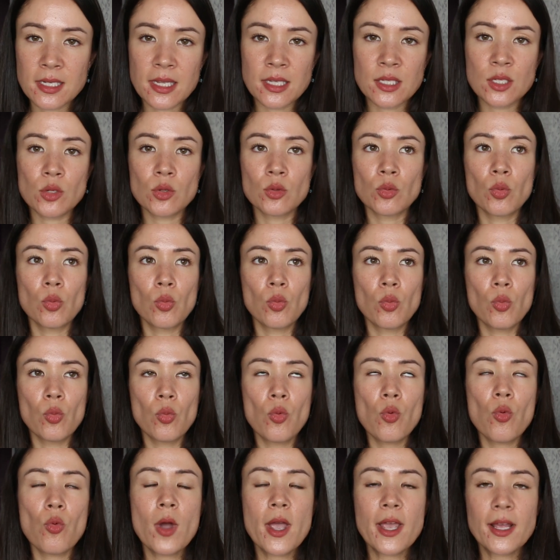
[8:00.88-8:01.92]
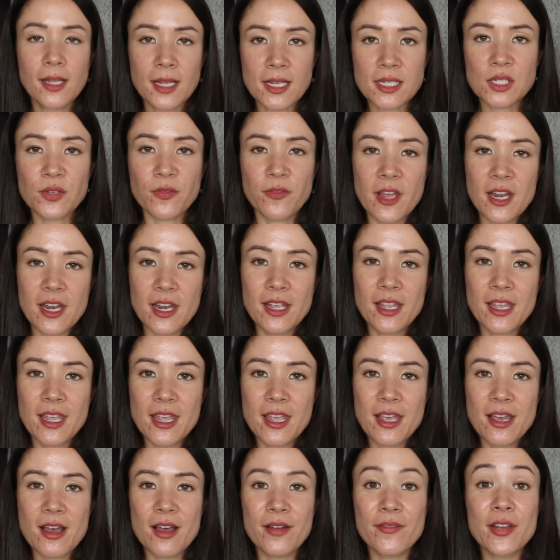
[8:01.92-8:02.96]
it's way less
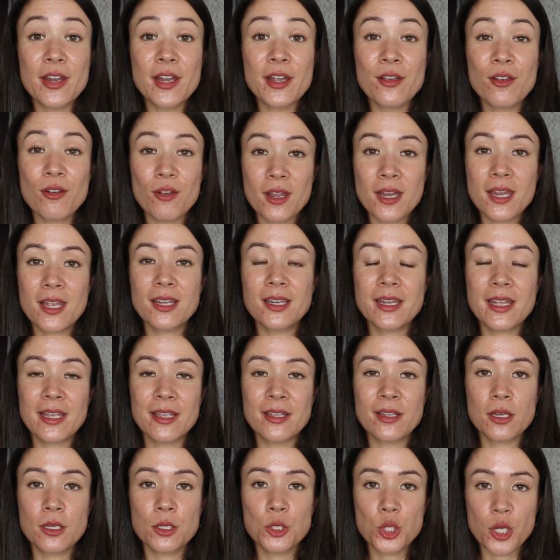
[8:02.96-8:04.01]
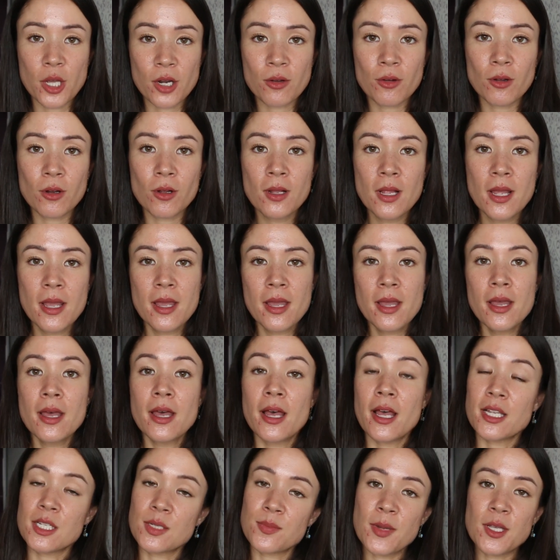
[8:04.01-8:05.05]
finicky of an ingredient in general.
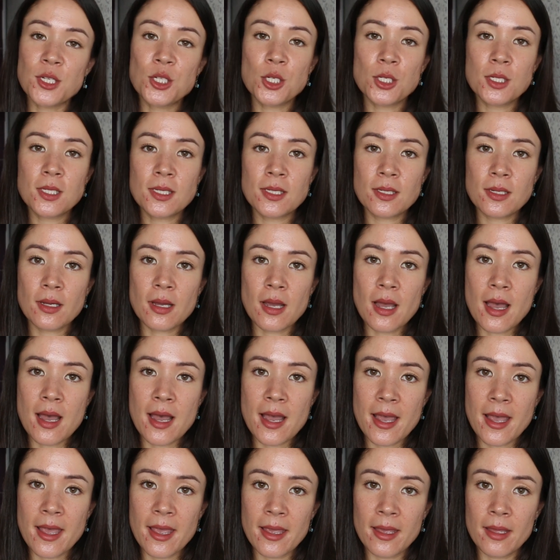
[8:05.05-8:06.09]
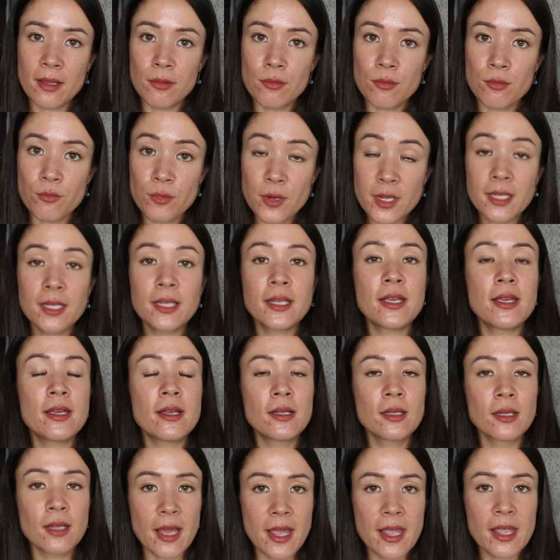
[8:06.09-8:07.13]
As much as I
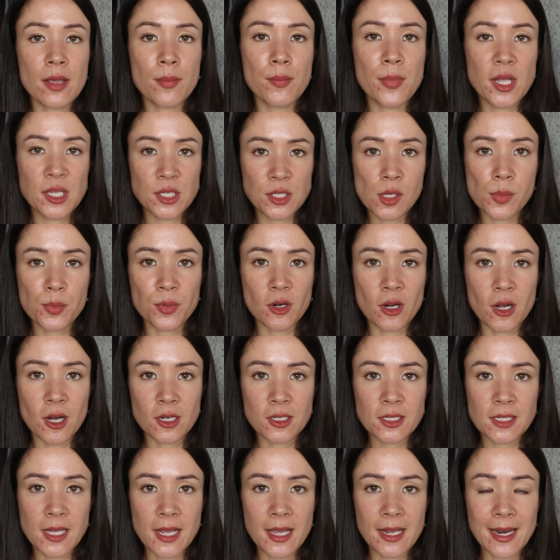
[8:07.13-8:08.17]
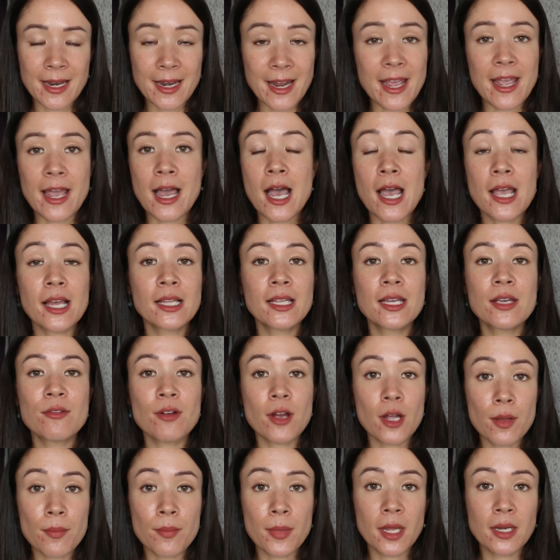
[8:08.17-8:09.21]
really like benzoyl peroxide and I highly
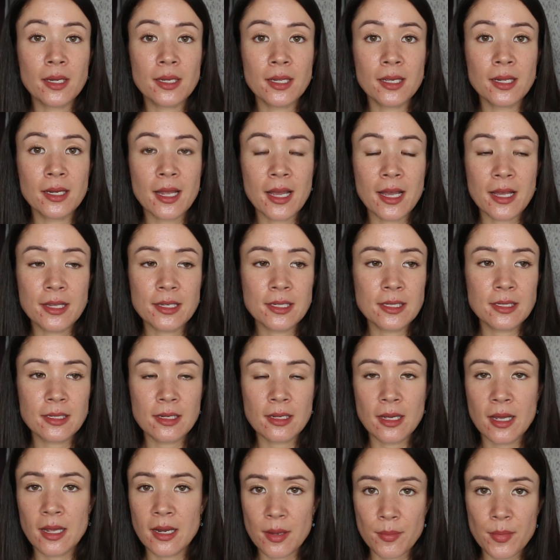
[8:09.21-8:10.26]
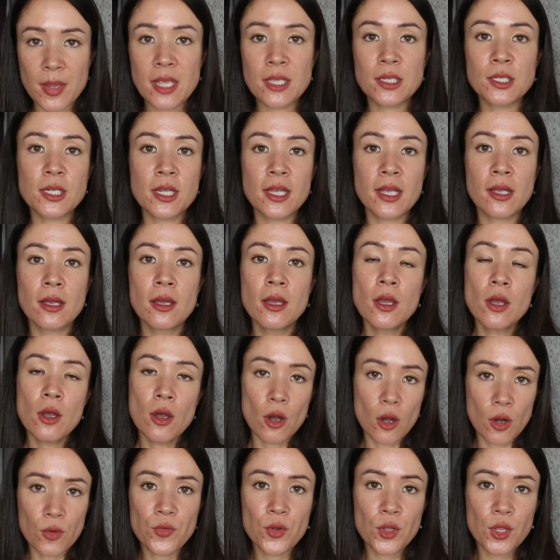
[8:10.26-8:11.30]
recommend it as an amazing
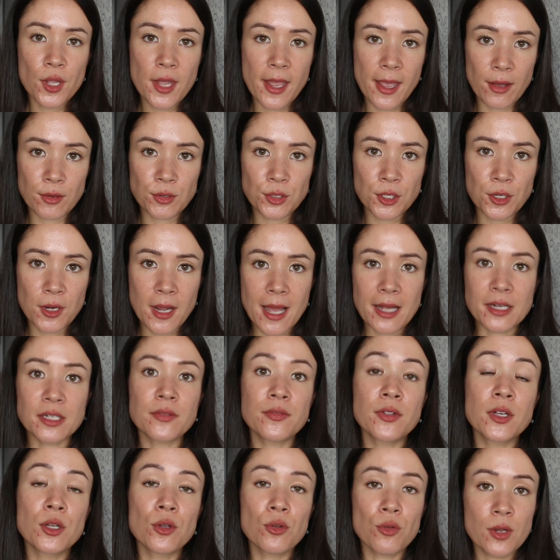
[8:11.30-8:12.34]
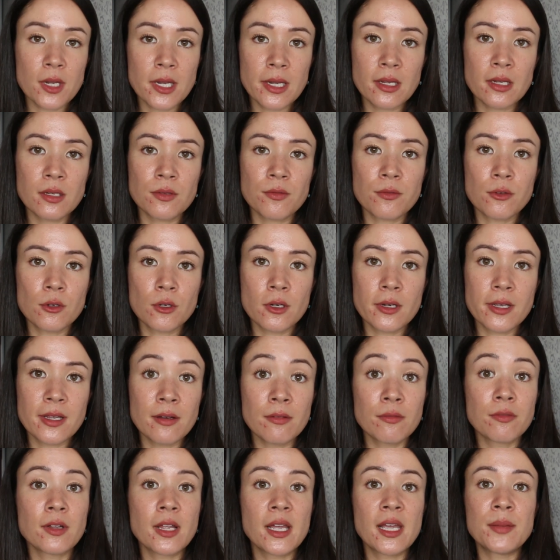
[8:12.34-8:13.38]
over-the-counter active ingredient for
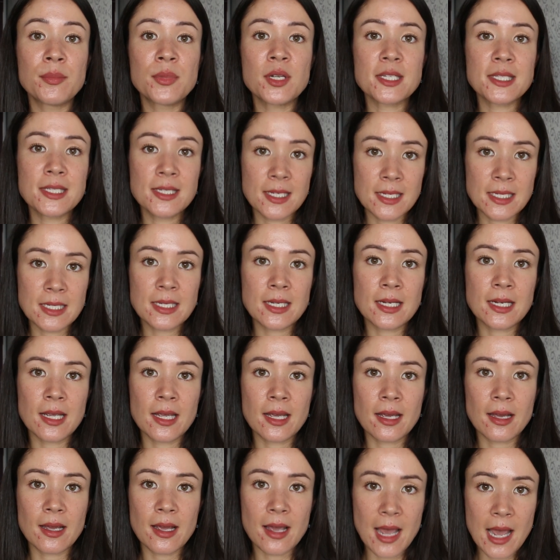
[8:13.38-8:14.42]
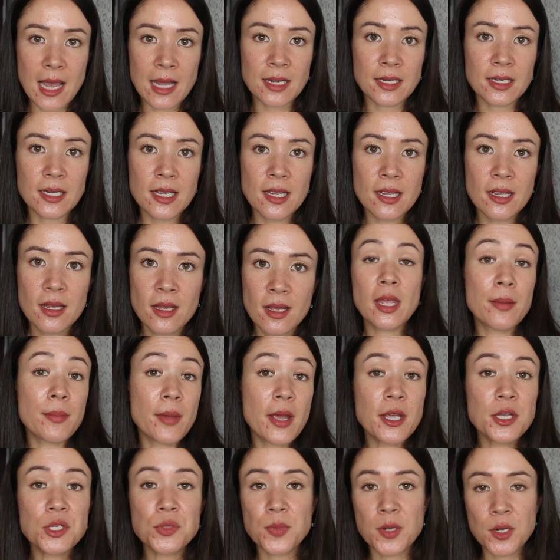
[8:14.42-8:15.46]
inflamed cystic acne, in
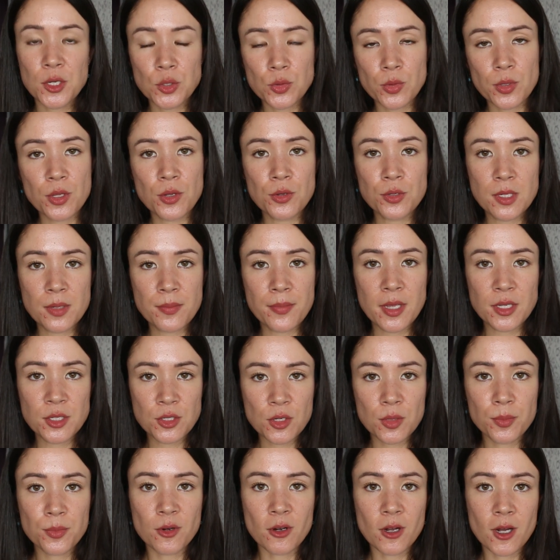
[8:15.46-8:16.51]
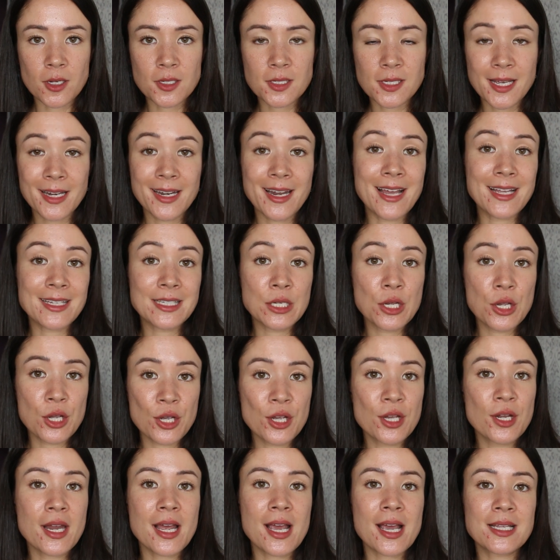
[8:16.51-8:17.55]
my experience with using benzoyl peroxide, as
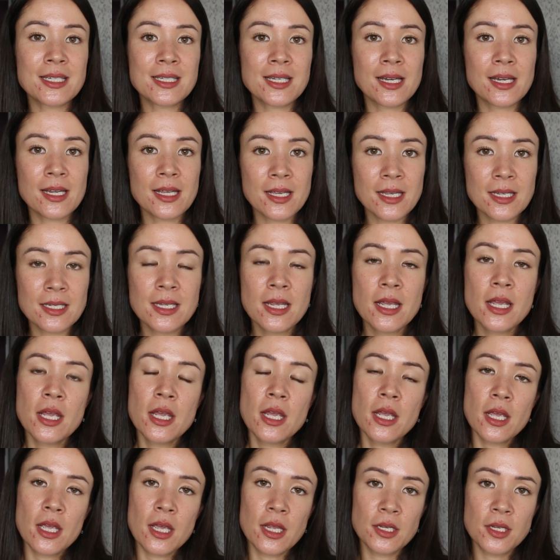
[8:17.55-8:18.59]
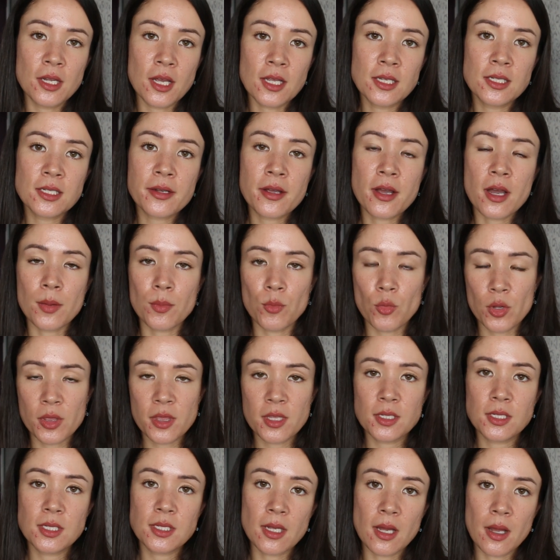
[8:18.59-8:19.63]
good as it is, it does come
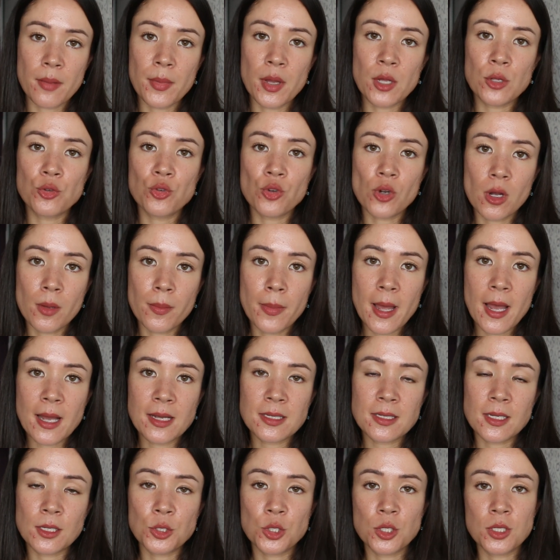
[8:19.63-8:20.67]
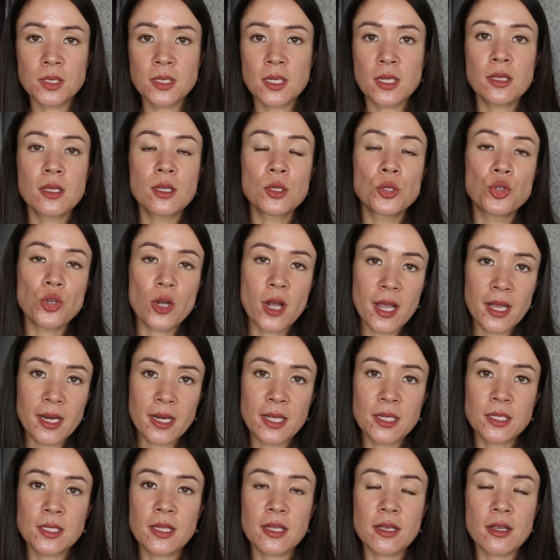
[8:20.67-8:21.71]
with some drawbacks such as the
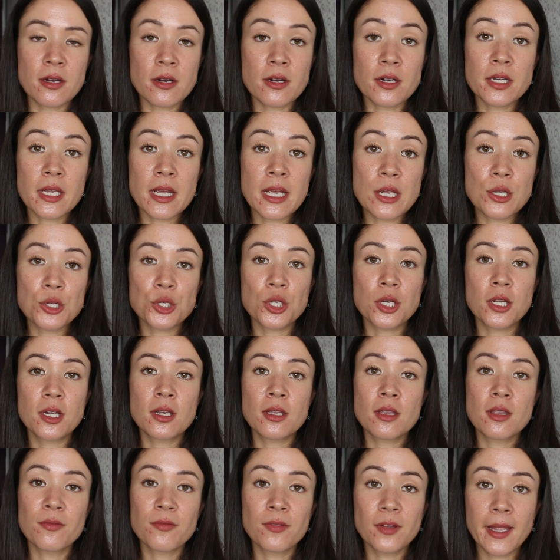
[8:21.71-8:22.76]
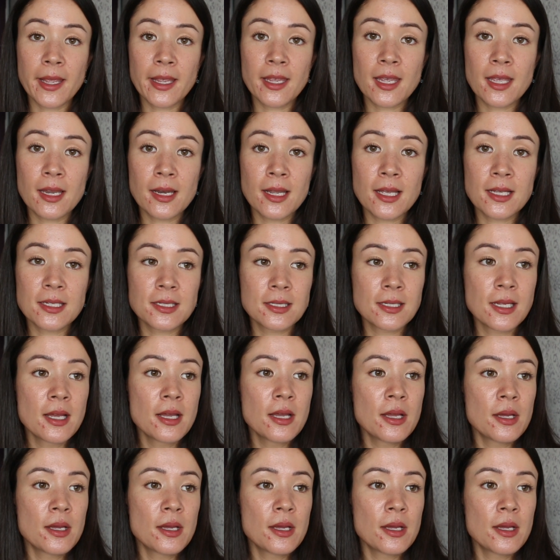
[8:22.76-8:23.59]
dryness, the irritation, the flakiness,